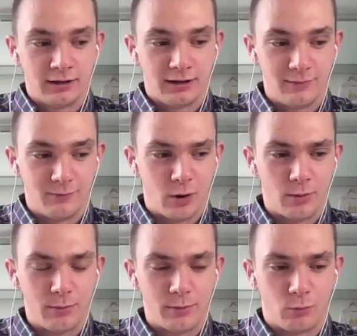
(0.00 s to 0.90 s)
but
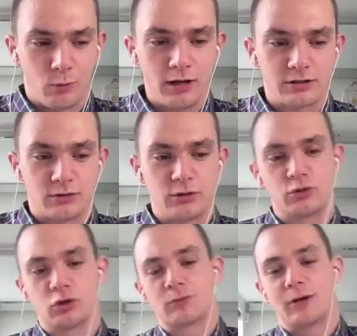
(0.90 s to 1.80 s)
why? So you
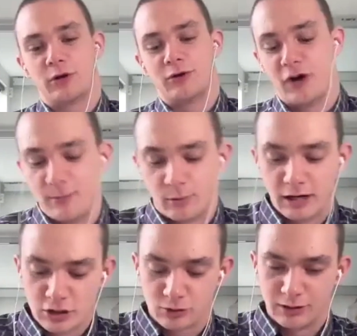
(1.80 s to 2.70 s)
talked about on a
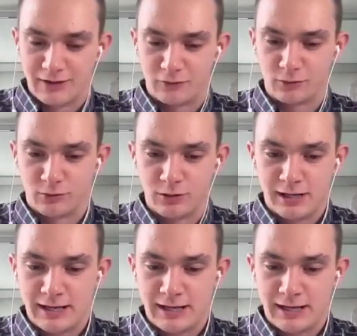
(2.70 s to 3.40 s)
vibrational level.